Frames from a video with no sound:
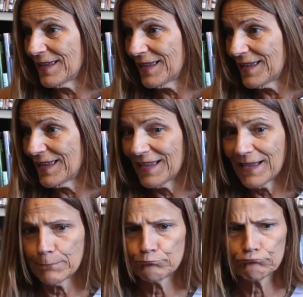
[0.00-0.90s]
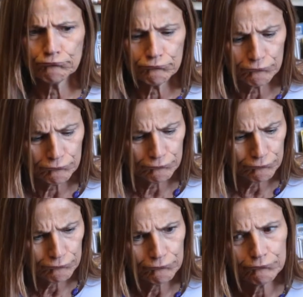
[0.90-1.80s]

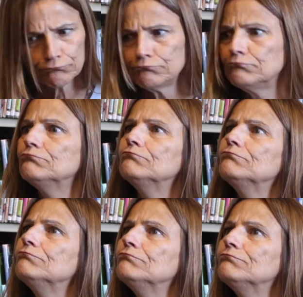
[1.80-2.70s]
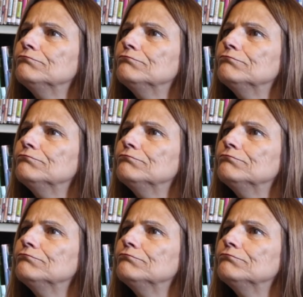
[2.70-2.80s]
No one is speaking in this clip.